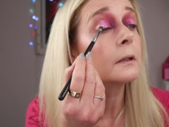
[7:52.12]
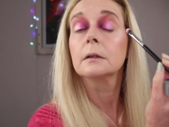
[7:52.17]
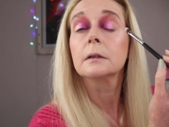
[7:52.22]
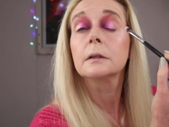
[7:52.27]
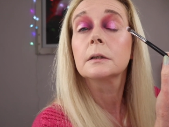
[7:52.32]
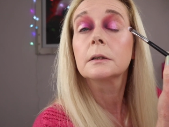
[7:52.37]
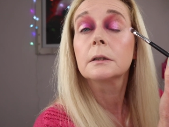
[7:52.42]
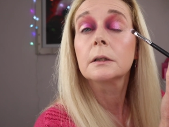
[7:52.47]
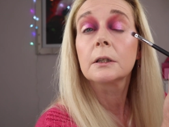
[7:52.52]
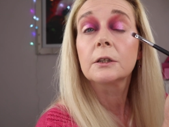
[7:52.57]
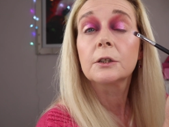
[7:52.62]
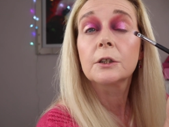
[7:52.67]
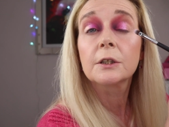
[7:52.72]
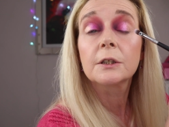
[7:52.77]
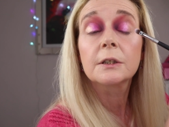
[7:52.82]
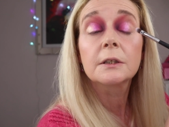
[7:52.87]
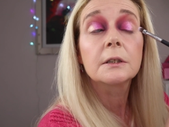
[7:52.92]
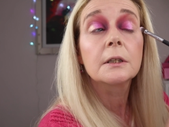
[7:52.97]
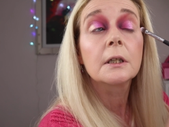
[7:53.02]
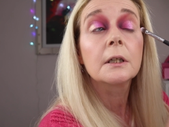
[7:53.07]
Such a
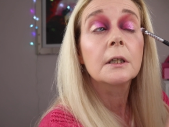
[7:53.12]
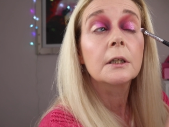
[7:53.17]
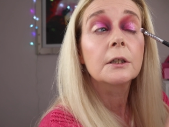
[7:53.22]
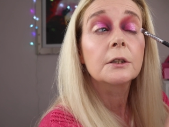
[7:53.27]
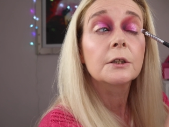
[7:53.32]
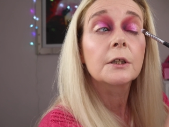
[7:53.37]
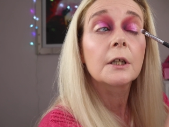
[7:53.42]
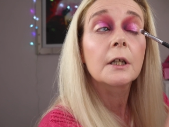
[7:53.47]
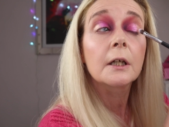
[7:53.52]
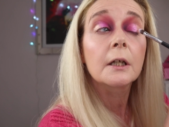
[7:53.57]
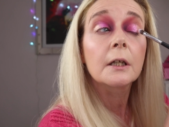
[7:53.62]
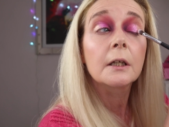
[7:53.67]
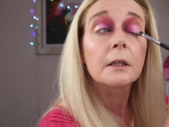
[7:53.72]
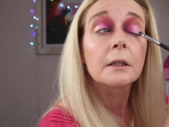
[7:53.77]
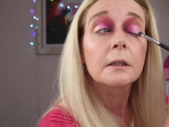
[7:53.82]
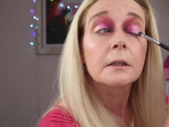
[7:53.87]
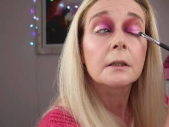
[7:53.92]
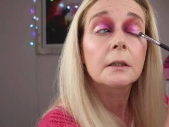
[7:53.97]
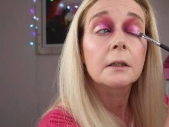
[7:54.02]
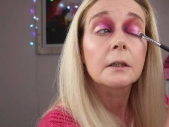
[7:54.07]
stunning
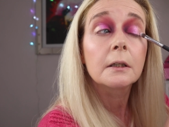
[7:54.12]
shade.